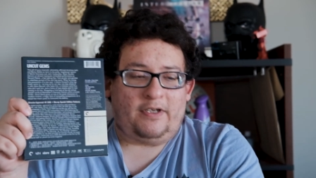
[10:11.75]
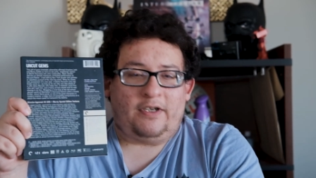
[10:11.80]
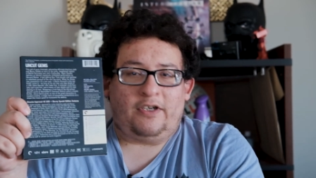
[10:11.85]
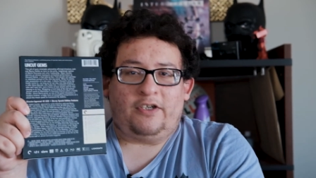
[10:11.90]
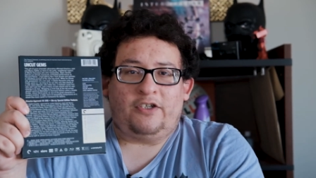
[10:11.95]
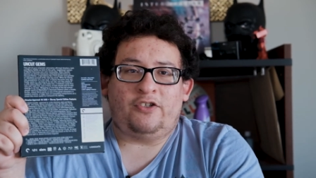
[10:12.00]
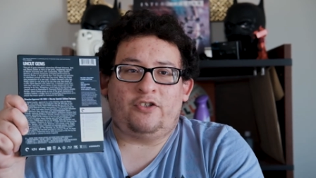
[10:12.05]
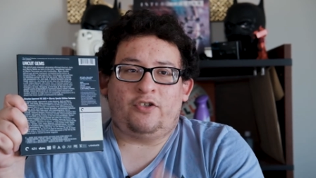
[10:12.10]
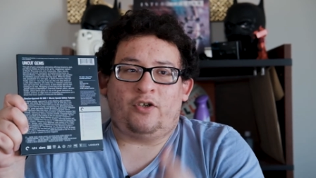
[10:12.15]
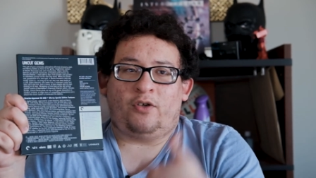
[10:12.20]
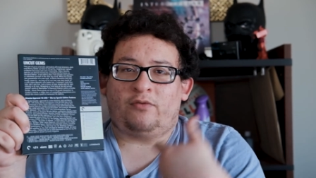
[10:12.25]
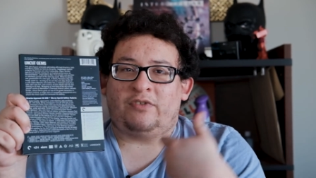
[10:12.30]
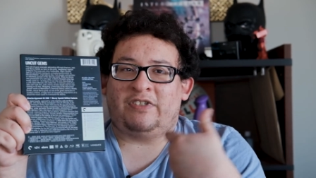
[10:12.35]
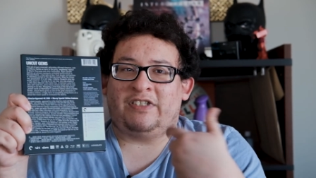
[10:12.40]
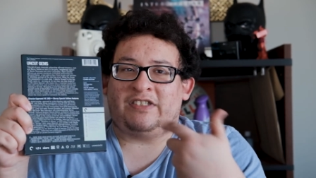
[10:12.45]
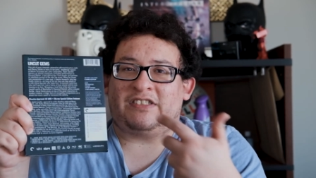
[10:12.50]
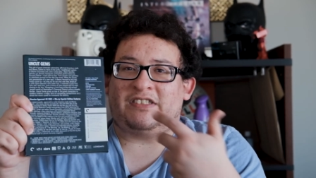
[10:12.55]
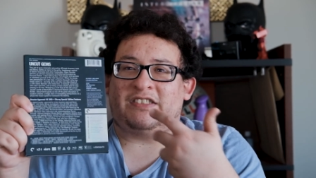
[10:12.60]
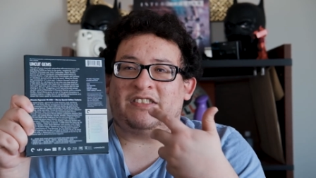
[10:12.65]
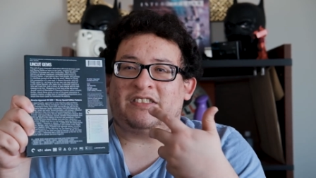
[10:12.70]
you know,
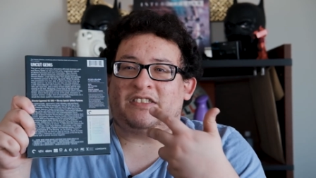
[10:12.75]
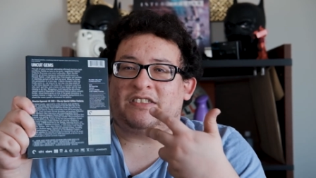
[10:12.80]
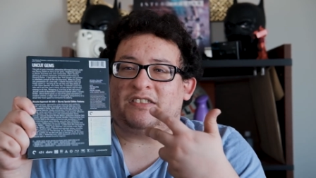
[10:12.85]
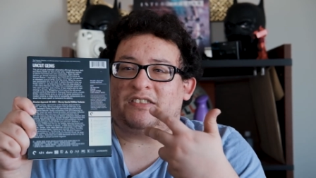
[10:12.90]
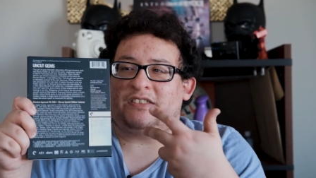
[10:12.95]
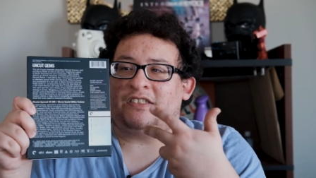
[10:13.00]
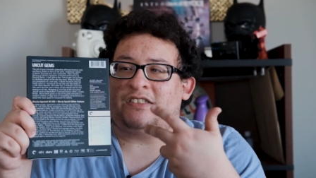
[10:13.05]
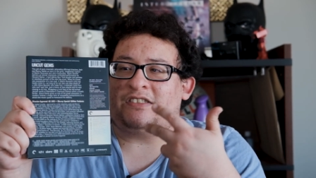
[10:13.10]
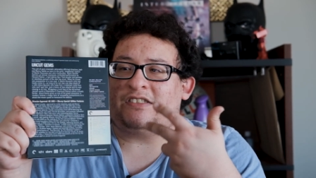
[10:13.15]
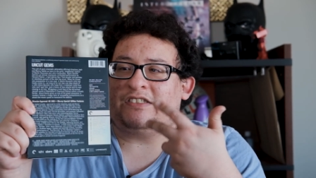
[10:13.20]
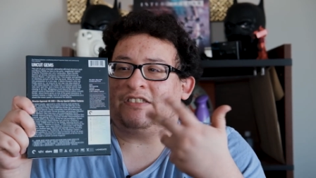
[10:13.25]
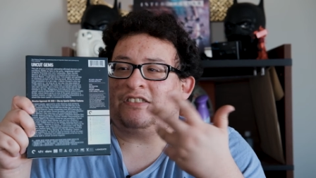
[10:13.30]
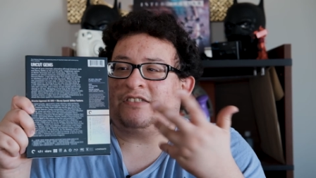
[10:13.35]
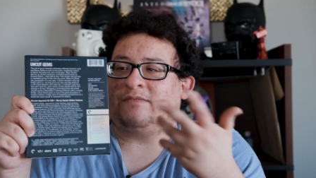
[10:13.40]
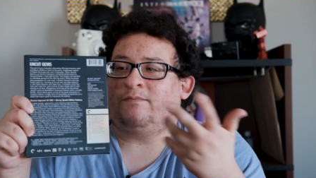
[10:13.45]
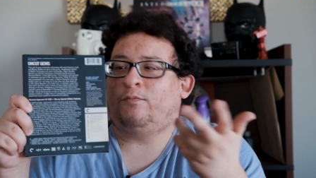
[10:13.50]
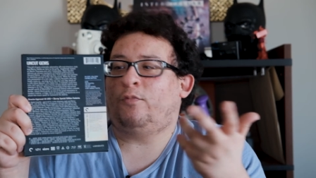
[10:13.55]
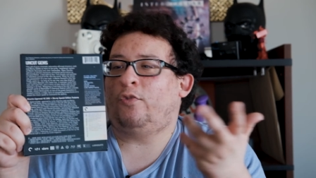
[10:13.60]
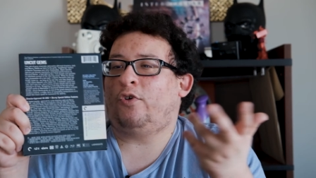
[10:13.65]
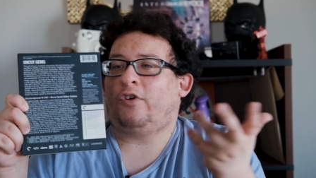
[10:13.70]
this is
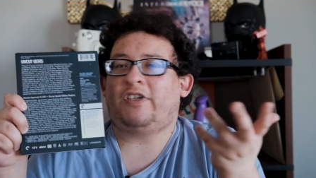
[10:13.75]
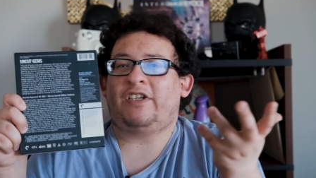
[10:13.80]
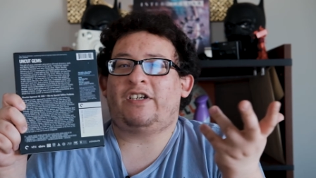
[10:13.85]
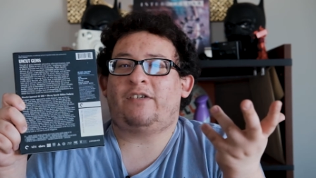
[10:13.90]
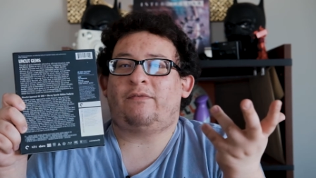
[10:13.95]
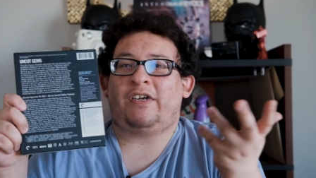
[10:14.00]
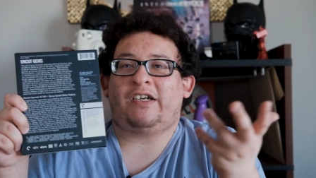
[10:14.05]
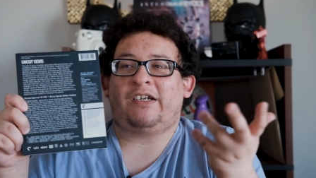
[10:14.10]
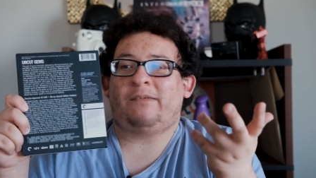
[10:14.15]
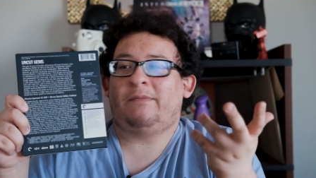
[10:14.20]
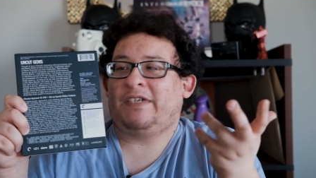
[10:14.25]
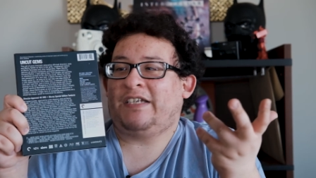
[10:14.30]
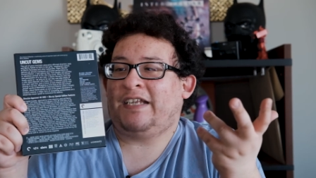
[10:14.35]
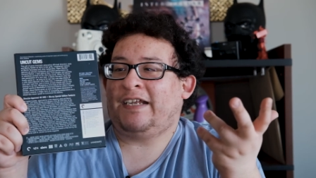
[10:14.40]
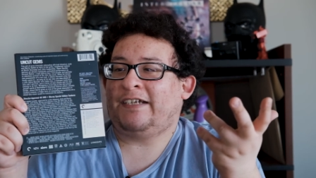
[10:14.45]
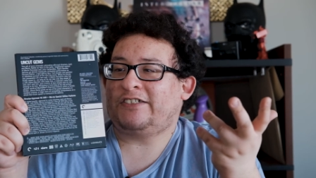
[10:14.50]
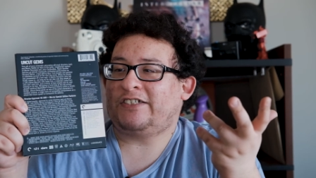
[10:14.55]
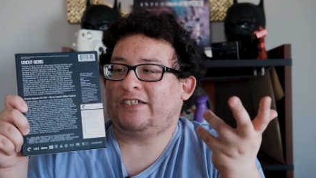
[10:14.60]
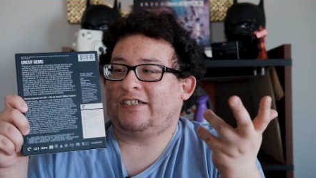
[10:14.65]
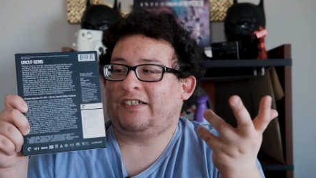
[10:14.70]
more than a
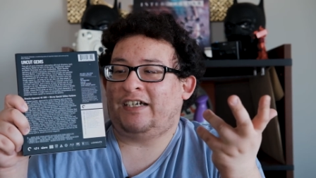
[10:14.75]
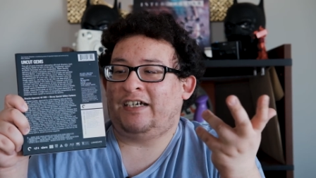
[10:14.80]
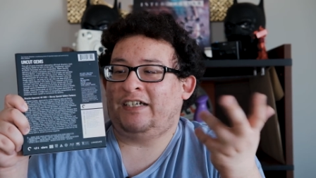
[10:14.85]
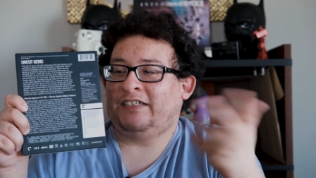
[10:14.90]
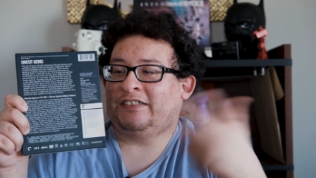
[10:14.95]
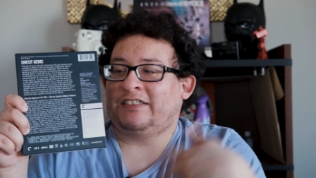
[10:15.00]
recommendation, guys.